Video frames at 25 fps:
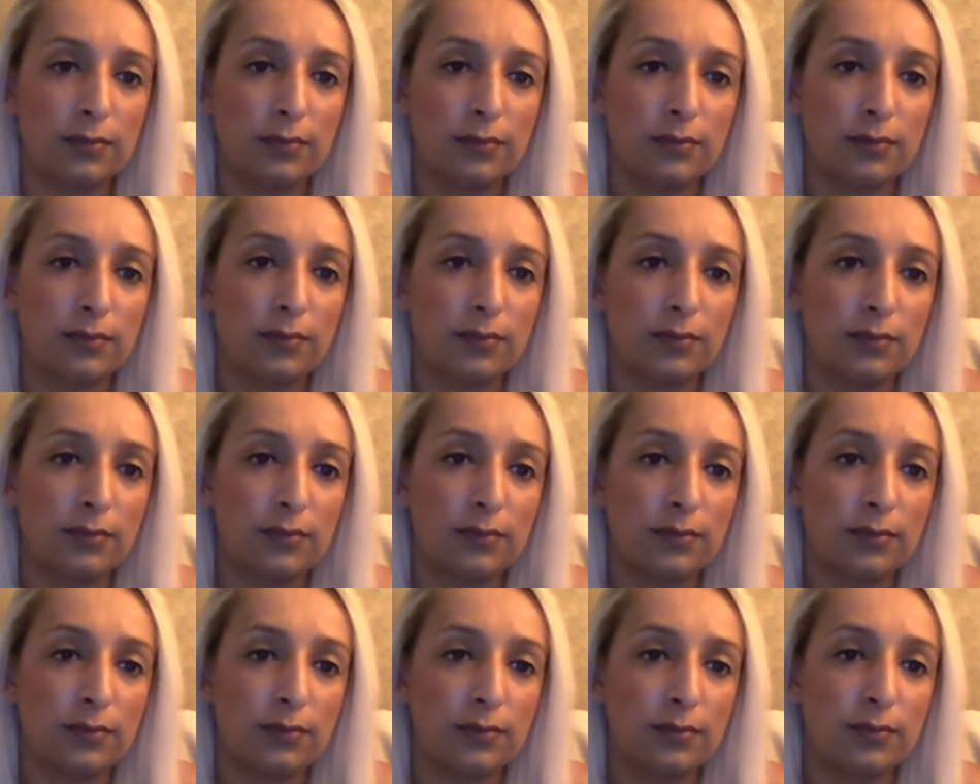
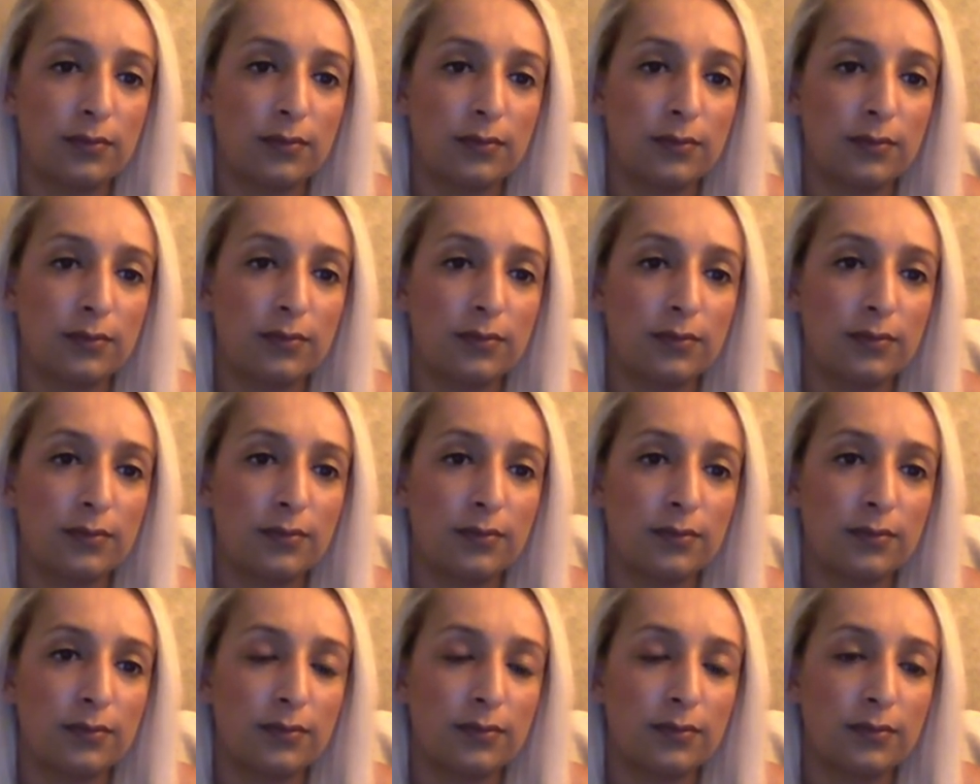
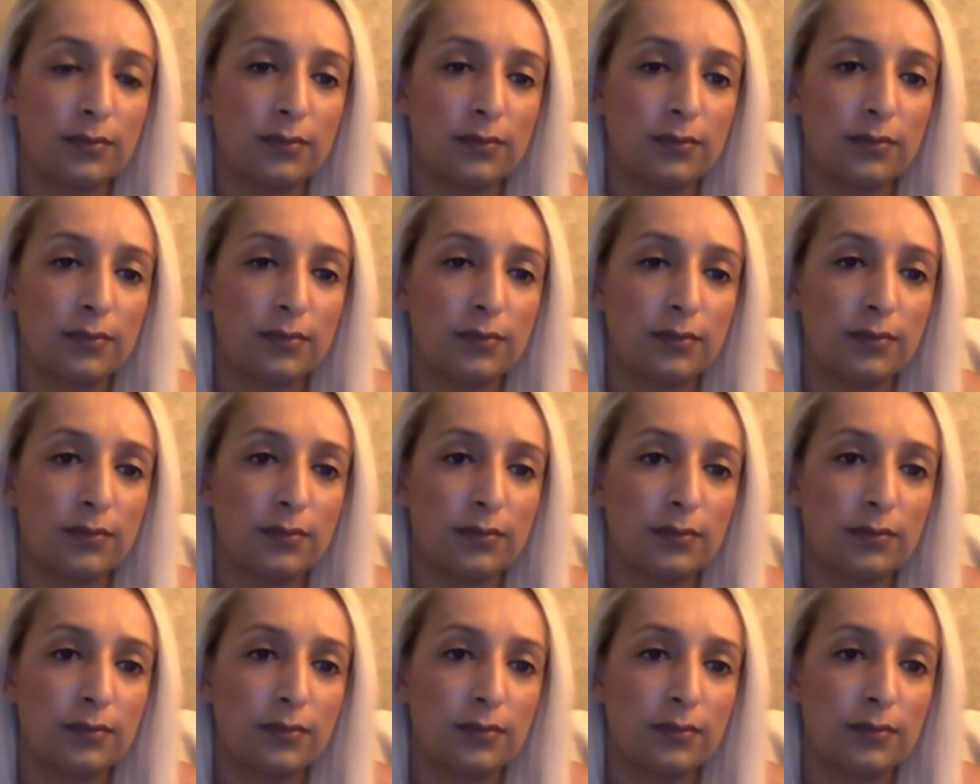
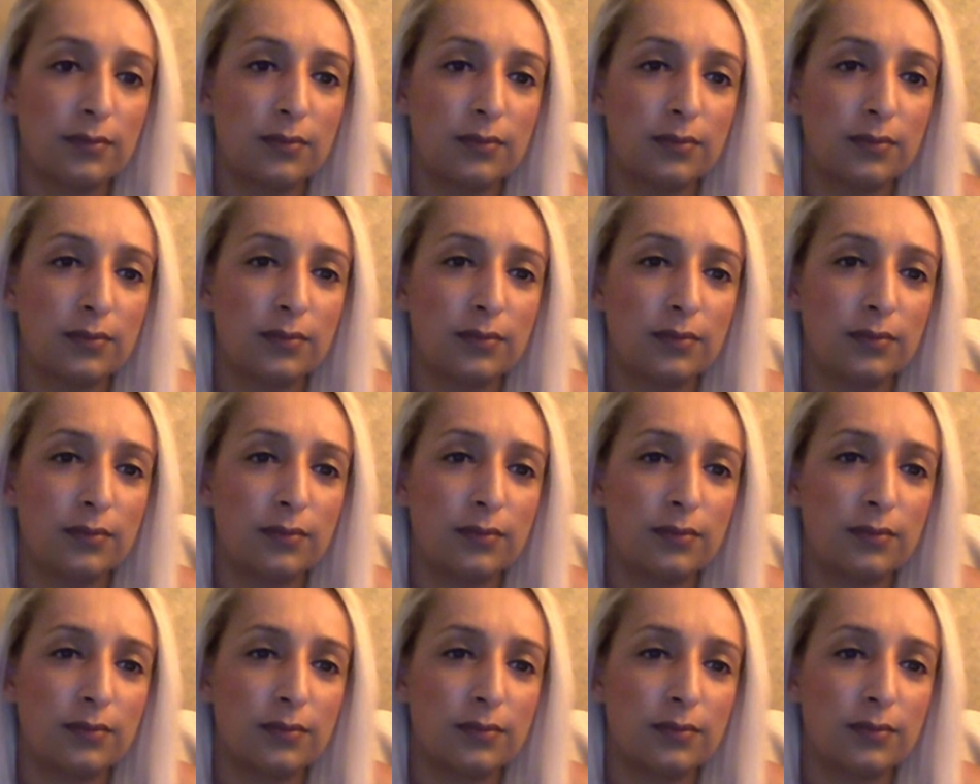
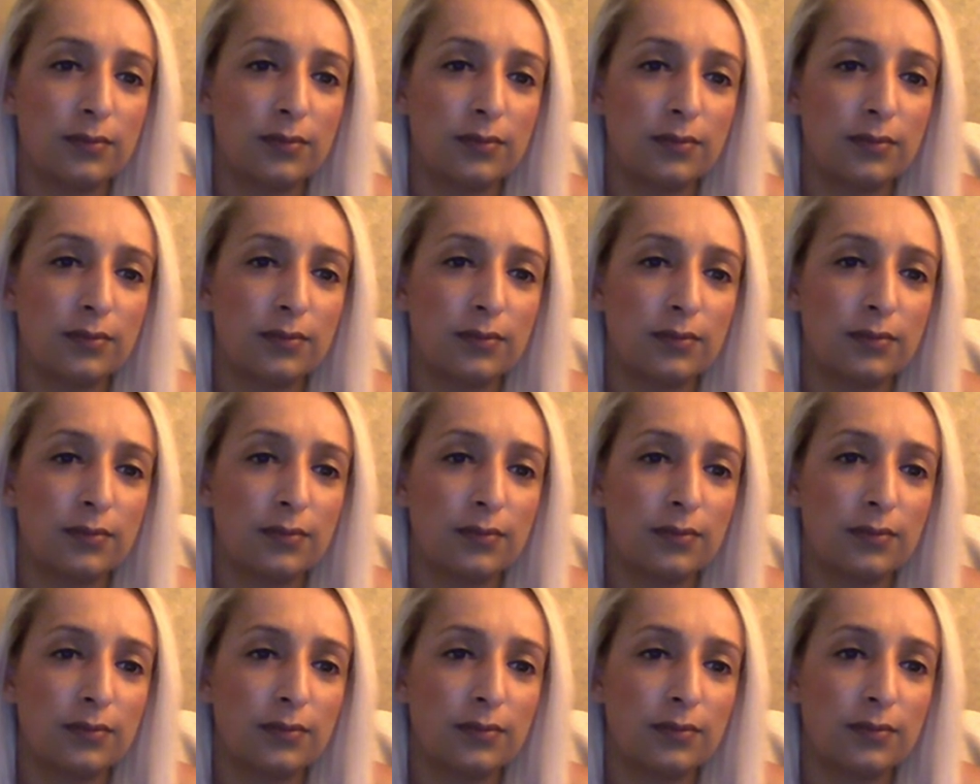
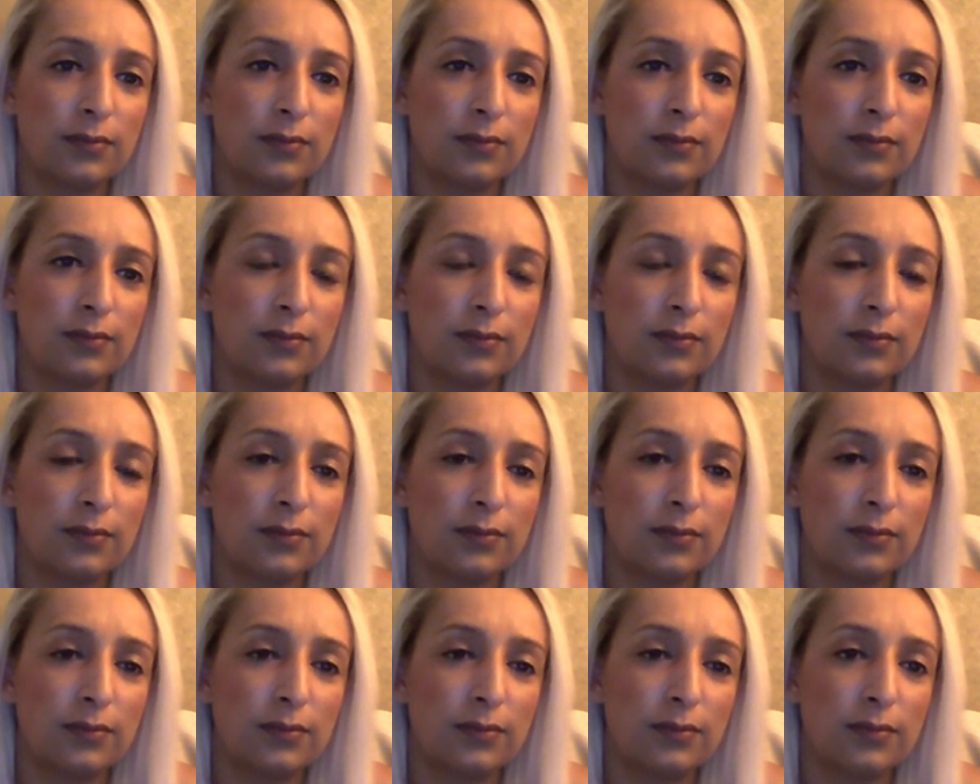
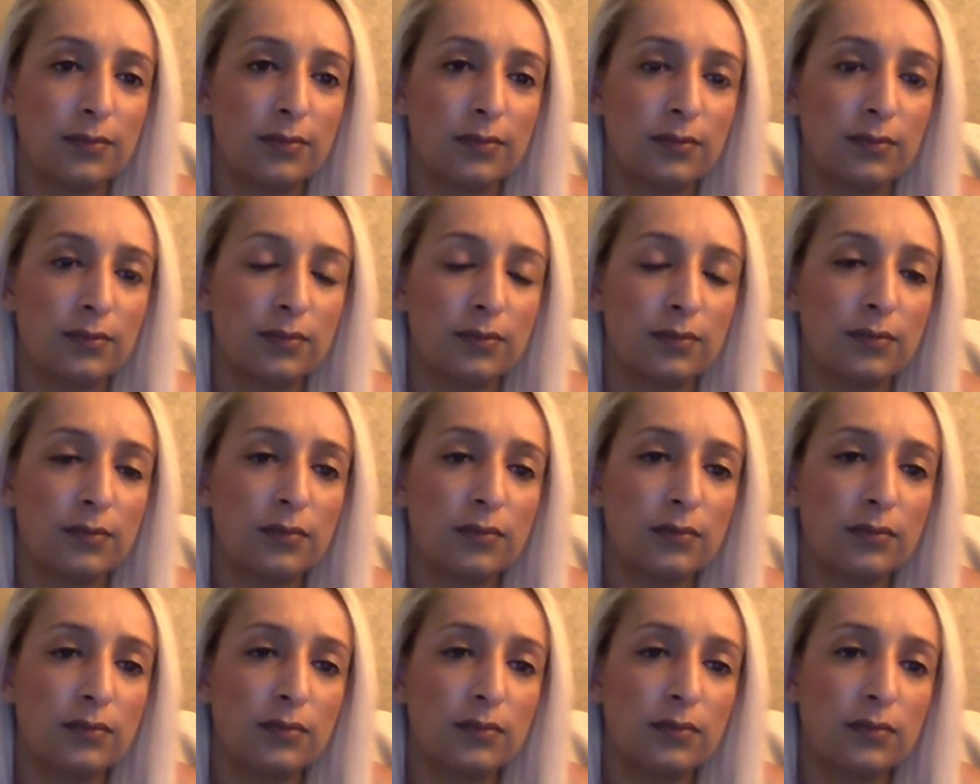
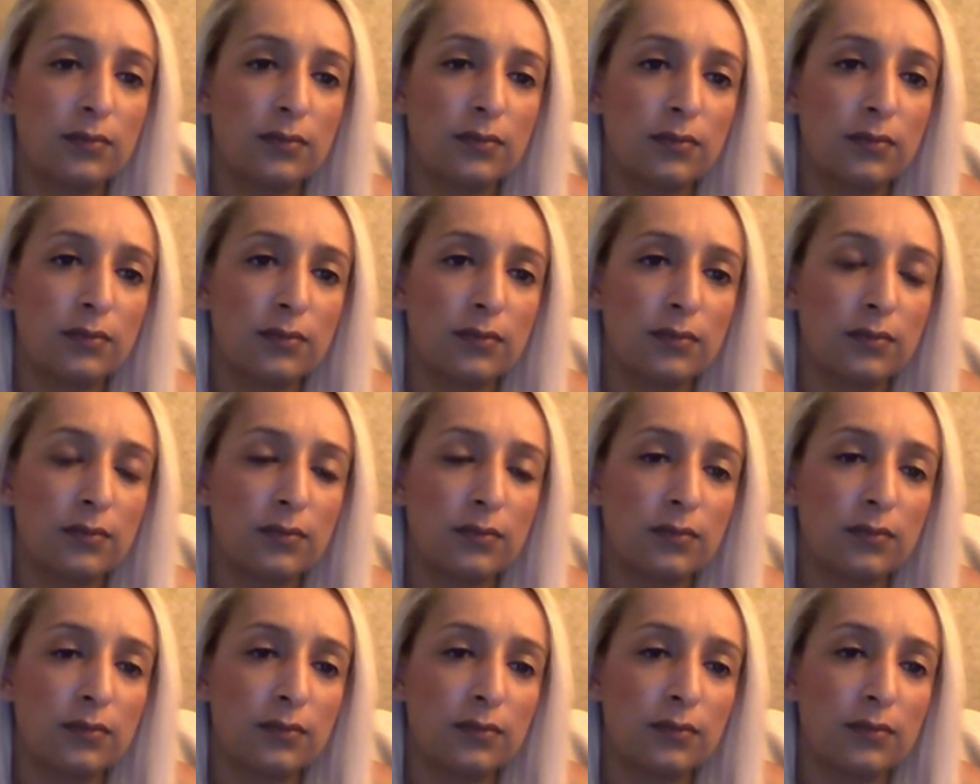
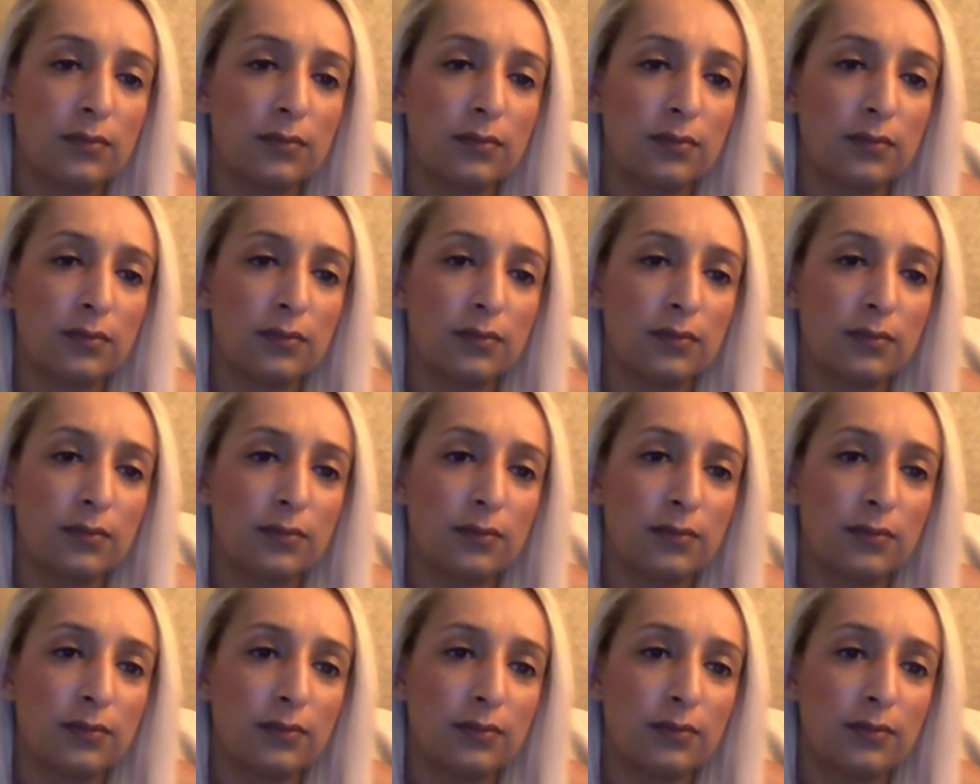
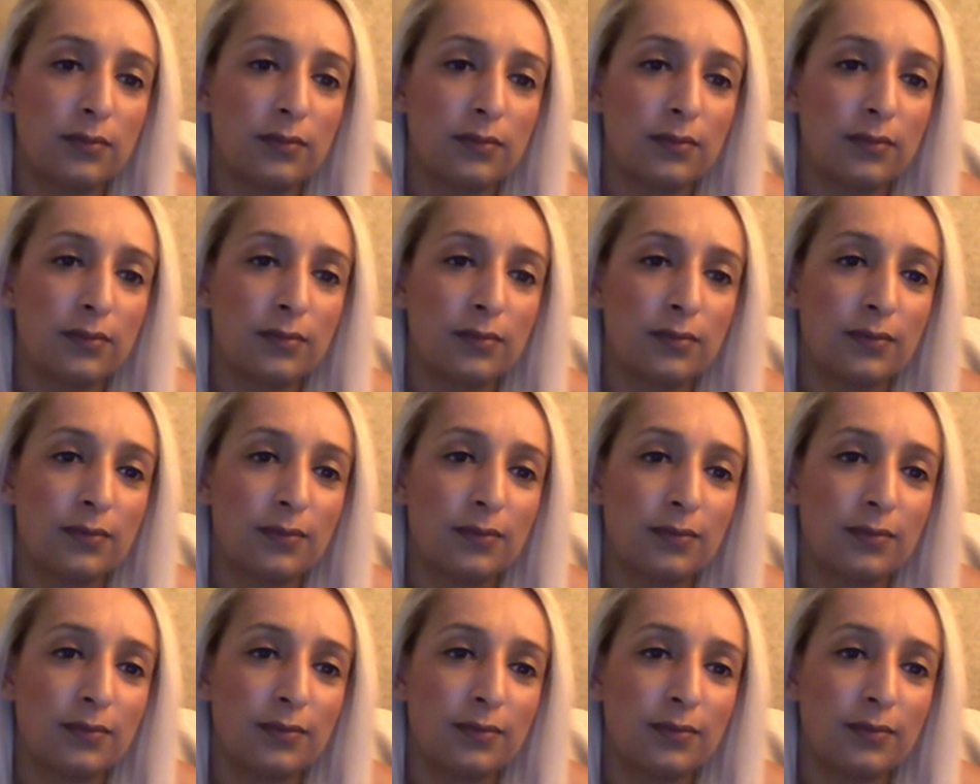[no speech]